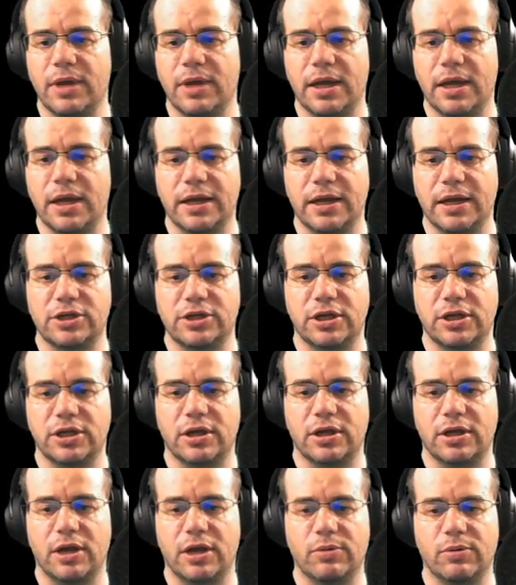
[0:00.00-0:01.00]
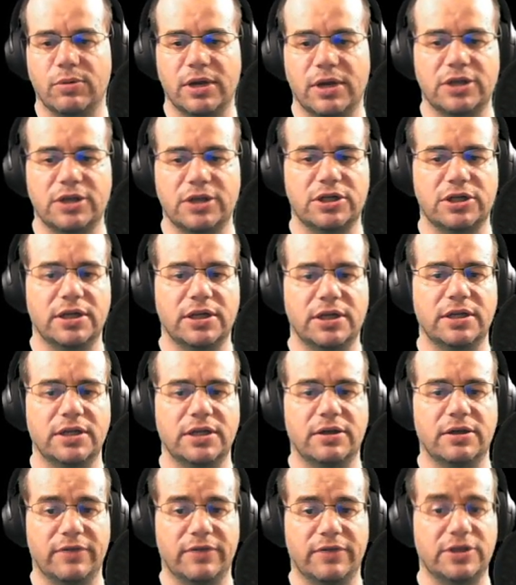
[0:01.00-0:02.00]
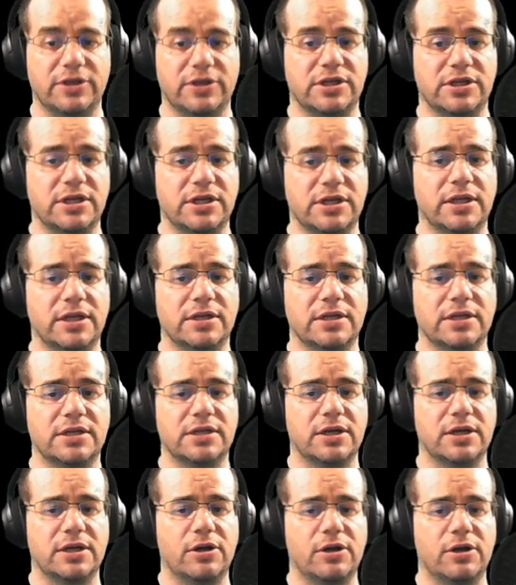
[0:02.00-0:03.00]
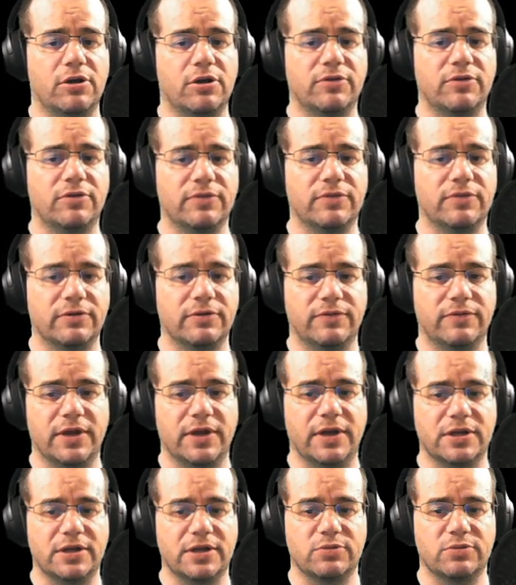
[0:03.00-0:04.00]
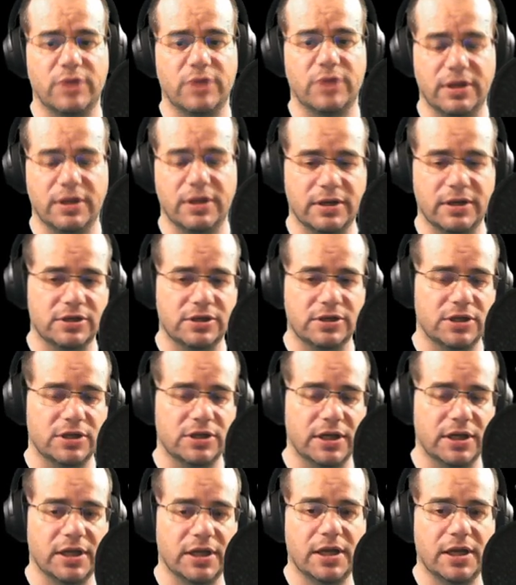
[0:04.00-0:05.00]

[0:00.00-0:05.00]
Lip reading: And actually, I've actually seen this in a lot of effects where actually